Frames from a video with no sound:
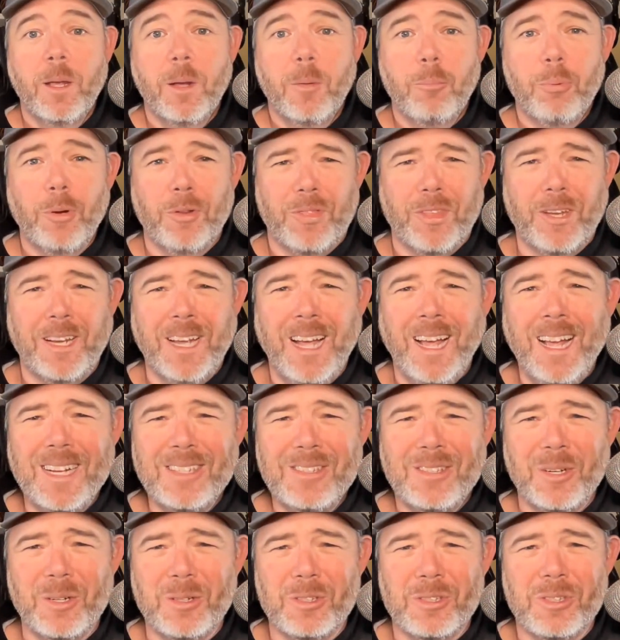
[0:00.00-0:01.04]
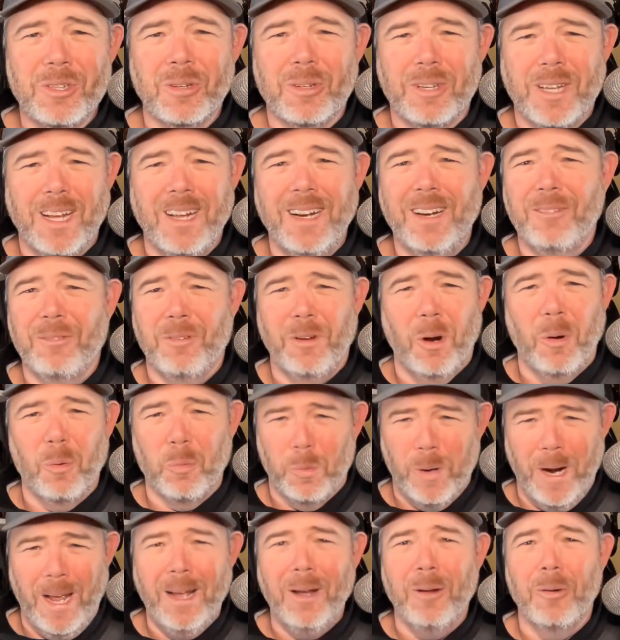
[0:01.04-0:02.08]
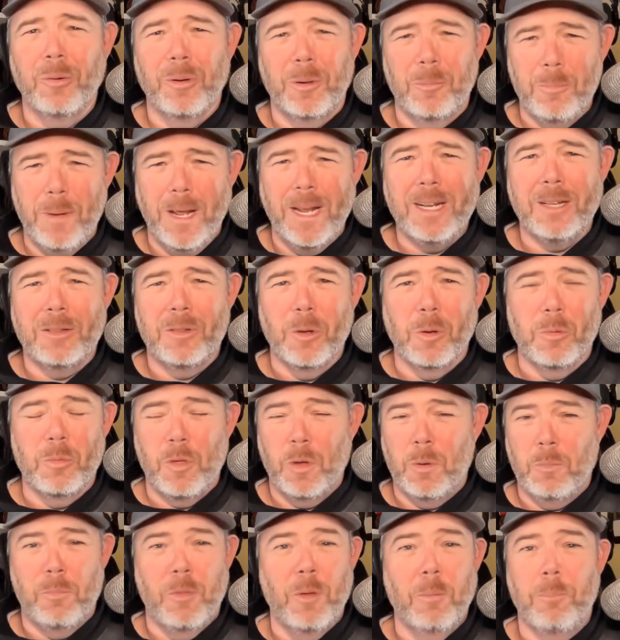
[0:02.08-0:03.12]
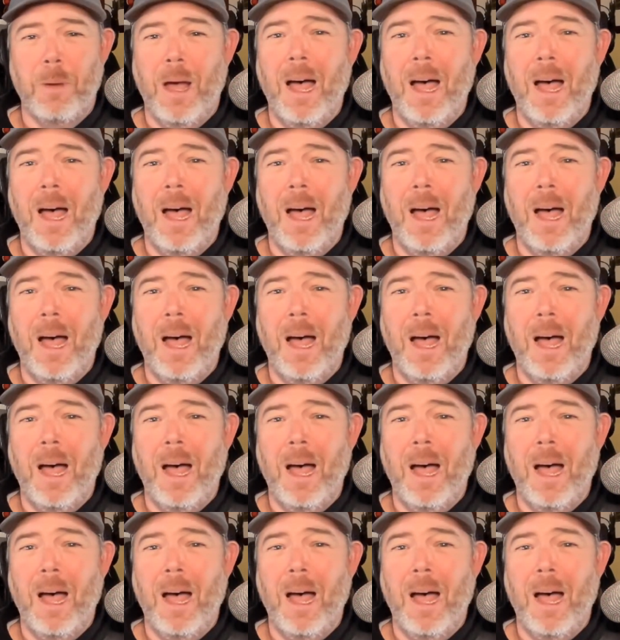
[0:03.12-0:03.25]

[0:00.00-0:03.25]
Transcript: But the guys that are still kind of around and making the